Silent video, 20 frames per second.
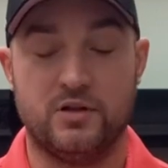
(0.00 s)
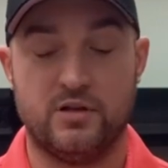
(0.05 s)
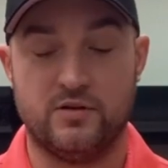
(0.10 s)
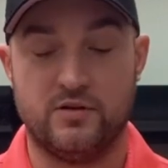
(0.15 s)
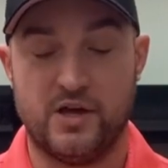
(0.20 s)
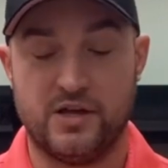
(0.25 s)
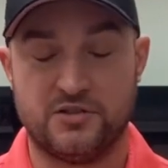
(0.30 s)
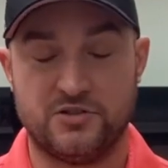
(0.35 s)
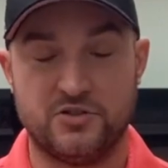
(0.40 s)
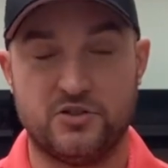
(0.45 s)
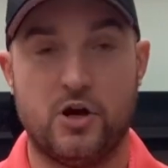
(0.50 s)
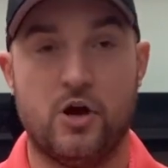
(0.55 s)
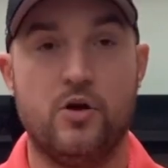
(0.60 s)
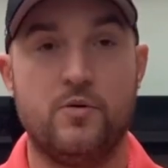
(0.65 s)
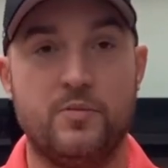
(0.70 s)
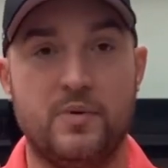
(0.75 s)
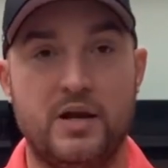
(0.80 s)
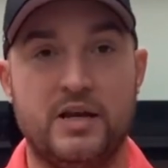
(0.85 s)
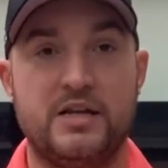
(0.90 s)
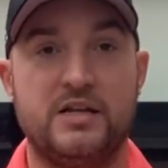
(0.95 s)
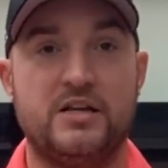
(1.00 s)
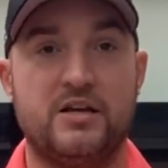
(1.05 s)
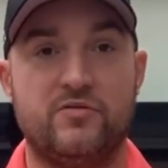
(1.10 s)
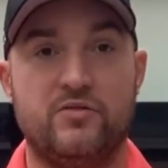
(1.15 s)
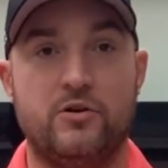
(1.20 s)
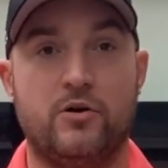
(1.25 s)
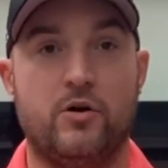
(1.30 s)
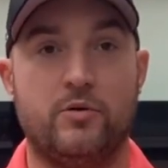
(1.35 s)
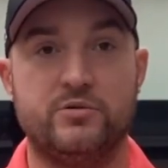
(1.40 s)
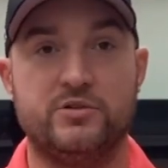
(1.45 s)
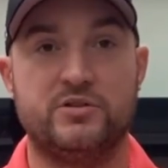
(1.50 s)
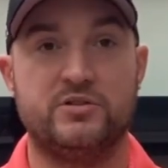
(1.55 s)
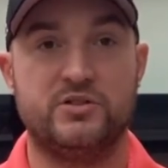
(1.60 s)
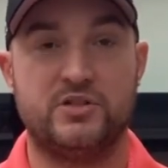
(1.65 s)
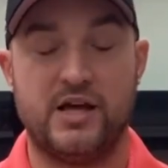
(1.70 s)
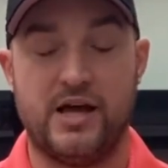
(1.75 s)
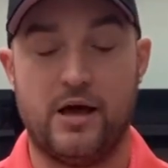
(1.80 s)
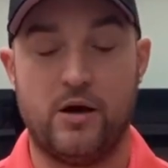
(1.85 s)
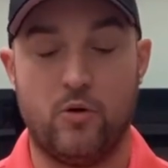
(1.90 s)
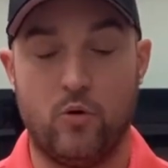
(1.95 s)
There's so many different options
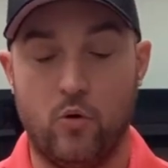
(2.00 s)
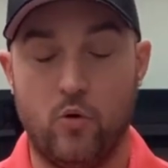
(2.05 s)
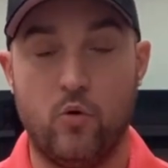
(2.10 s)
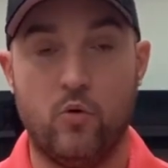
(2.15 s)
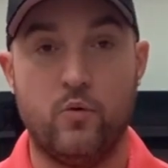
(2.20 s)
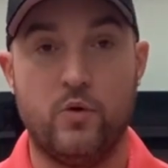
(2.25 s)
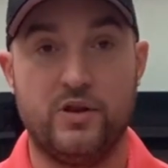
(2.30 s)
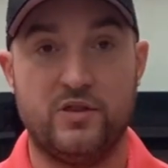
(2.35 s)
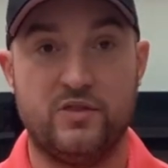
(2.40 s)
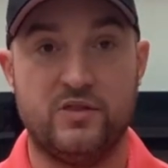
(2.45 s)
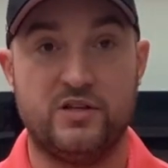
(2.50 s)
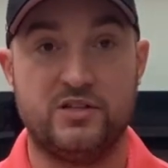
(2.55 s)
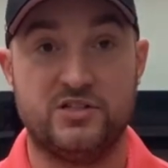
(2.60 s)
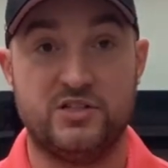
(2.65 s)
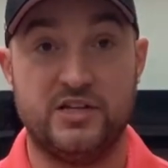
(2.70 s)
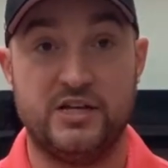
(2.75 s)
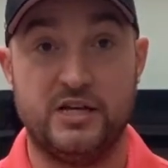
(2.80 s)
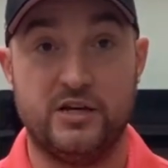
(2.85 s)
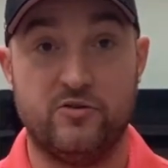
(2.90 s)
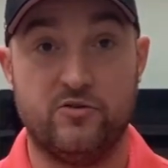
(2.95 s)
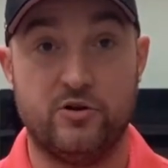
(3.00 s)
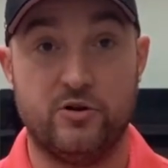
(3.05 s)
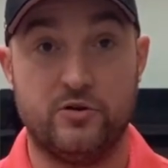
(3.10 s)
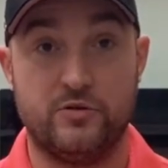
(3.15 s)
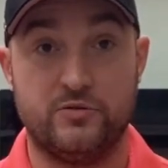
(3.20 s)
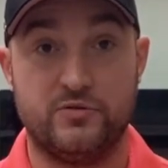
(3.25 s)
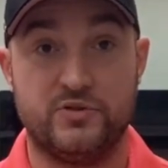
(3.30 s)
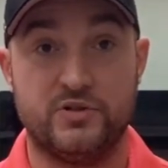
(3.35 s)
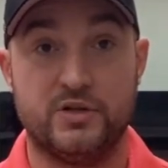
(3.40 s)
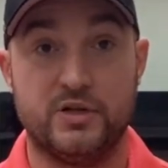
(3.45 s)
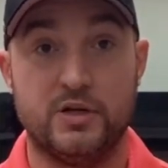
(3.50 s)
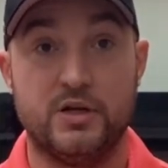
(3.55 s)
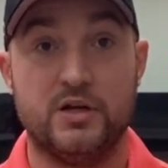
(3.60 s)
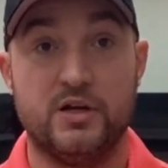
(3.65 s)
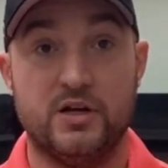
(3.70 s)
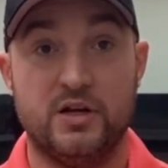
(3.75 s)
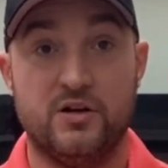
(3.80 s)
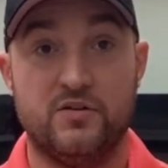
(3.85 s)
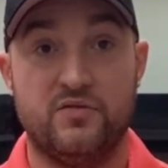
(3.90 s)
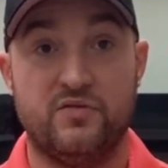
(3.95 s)
there, all with the C grooves
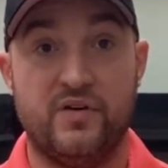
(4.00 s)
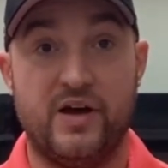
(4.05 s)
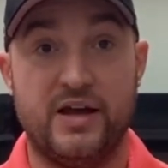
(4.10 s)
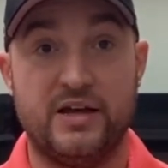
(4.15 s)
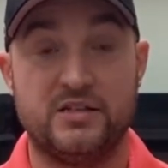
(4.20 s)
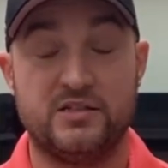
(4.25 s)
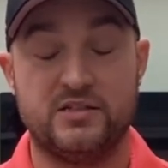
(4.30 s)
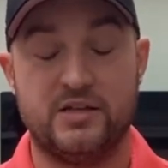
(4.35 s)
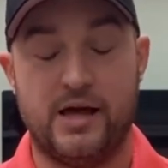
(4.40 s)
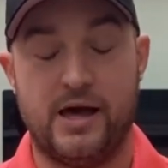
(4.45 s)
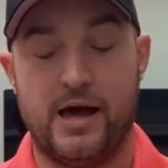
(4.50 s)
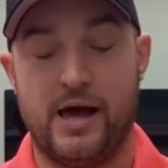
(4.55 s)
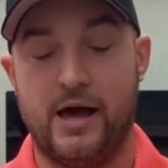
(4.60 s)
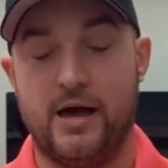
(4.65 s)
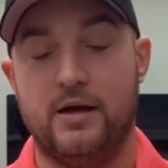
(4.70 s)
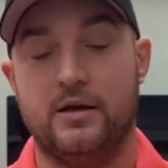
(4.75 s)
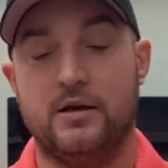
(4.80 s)
face there.